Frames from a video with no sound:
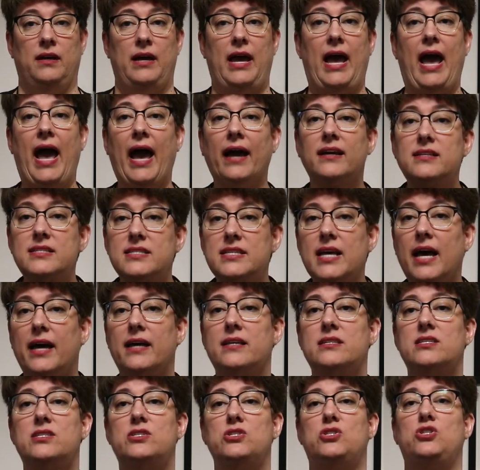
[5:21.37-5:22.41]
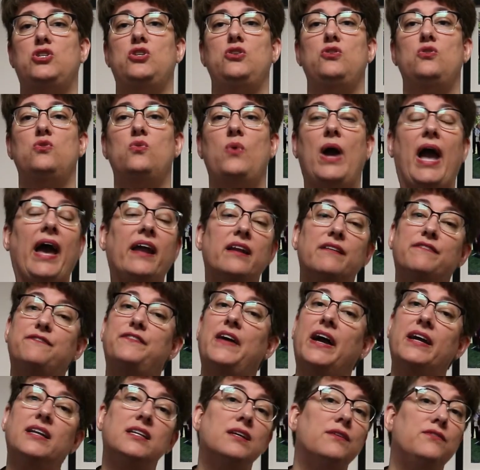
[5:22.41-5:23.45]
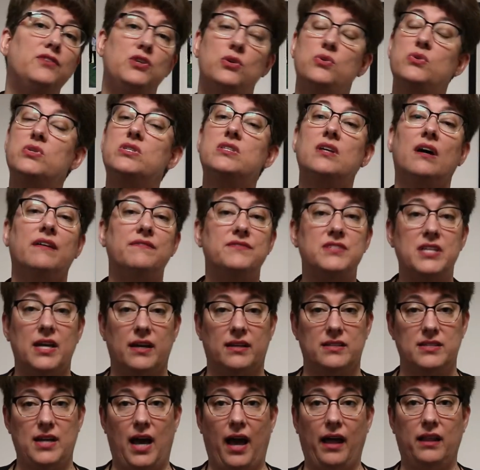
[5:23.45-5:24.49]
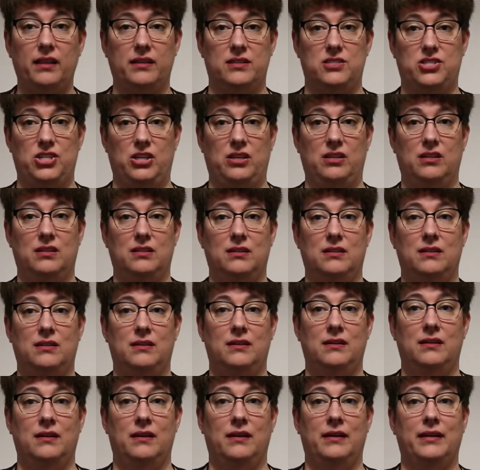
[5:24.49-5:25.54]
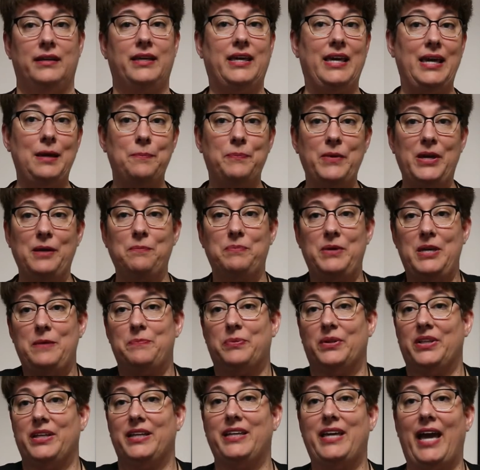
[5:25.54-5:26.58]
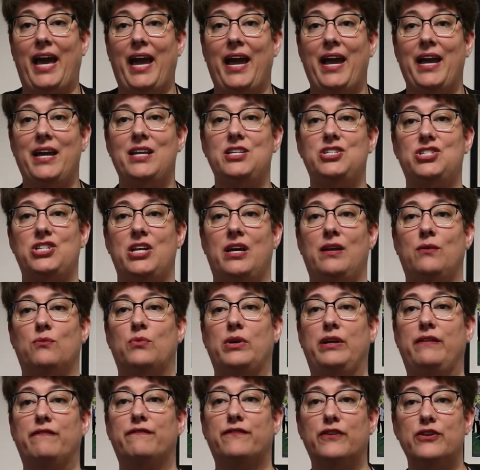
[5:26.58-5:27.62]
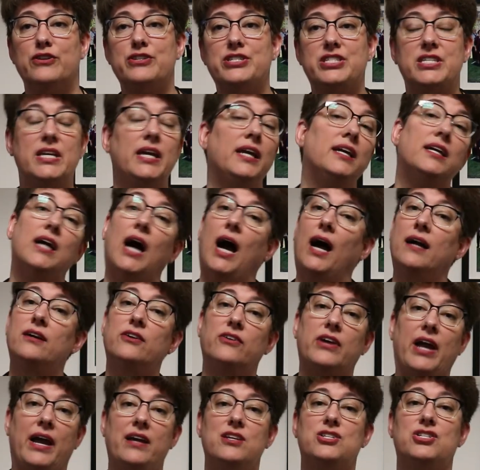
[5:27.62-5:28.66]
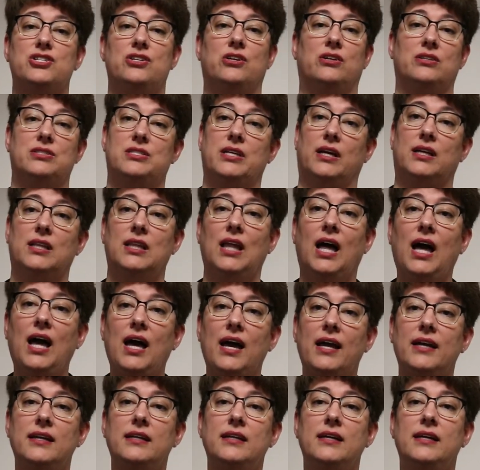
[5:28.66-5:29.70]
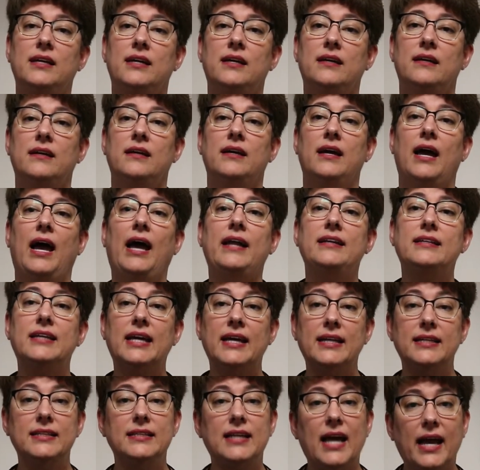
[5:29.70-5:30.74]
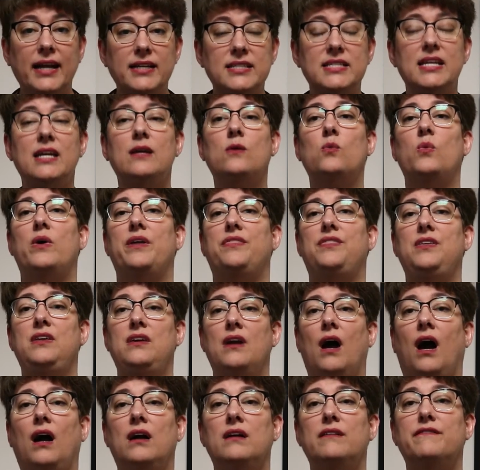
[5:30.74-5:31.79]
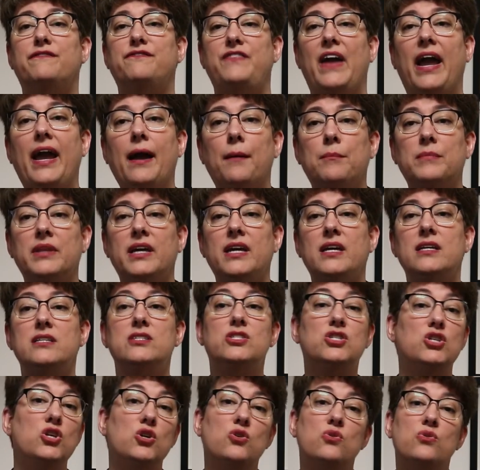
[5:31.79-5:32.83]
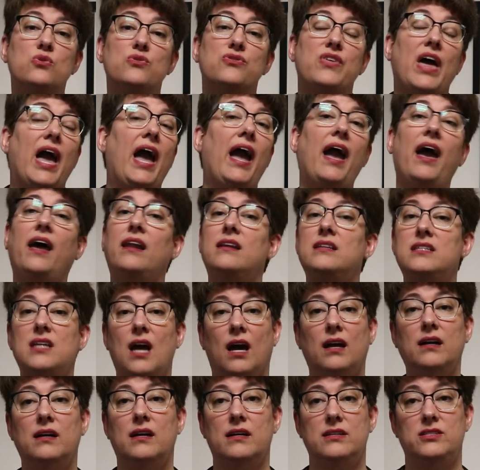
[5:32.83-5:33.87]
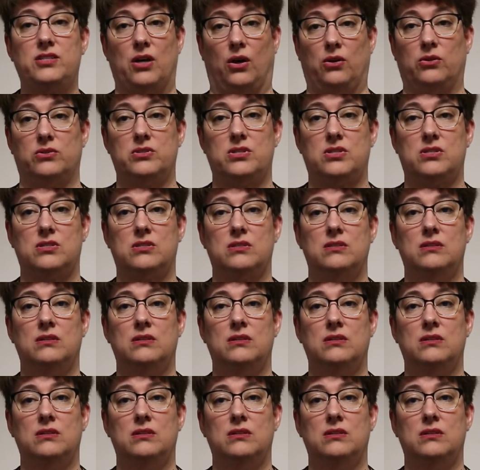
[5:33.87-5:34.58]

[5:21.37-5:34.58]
Access to and effective use of technology. Keeping people engaged and reversing congregational decline, and connecting with young families, youth, and young adults.